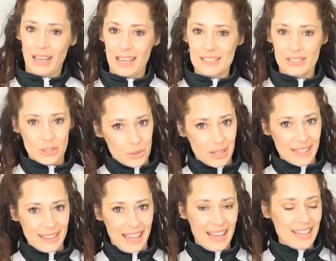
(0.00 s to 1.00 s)
guys
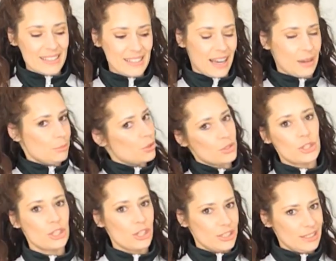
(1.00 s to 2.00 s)
enjoyed that. I
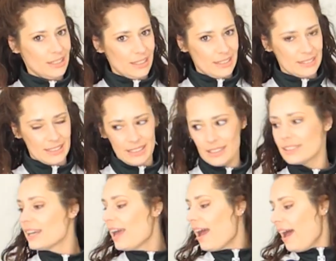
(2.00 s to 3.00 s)
most certainly did.
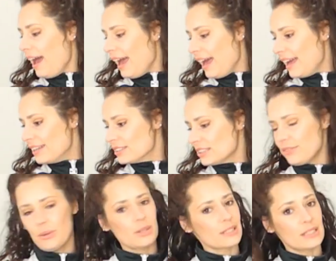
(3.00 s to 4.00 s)
And if
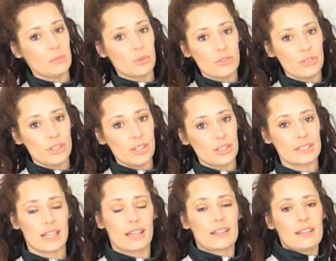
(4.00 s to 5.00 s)
you want to see more videos
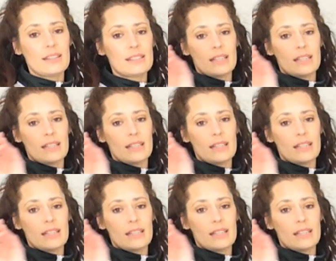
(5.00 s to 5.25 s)
like this,